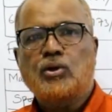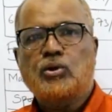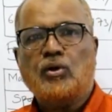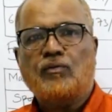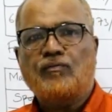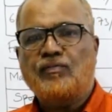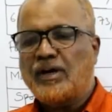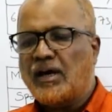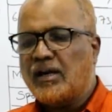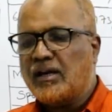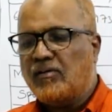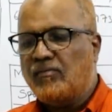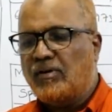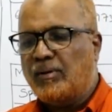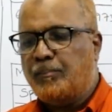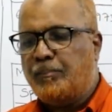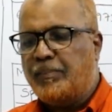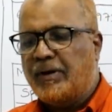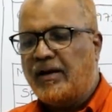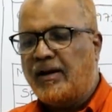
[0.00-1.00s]
so we are
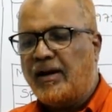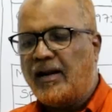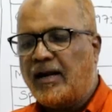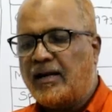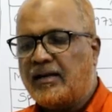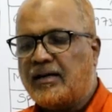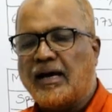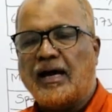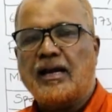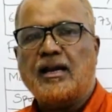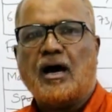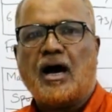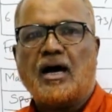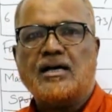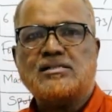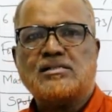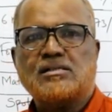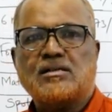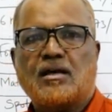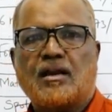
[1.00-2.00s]
given bid rate and
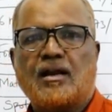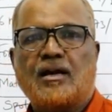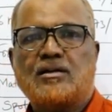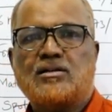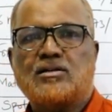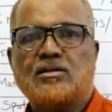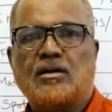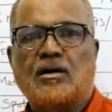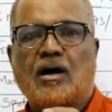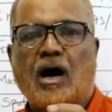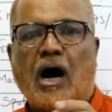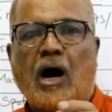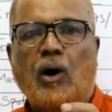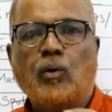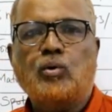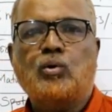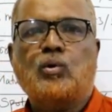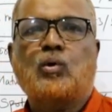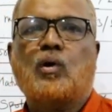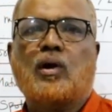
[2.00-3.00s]
ask rate
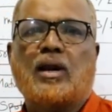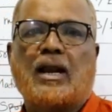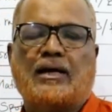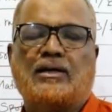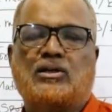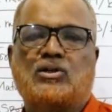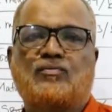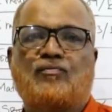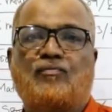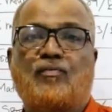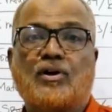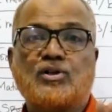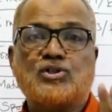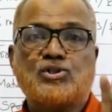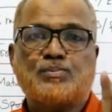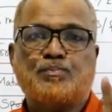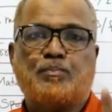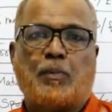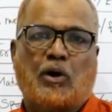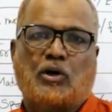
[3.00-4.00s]
outright for
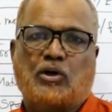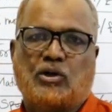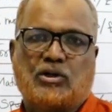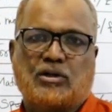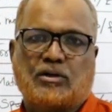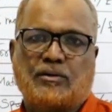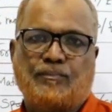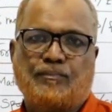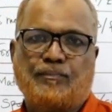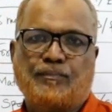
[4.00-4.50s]
spot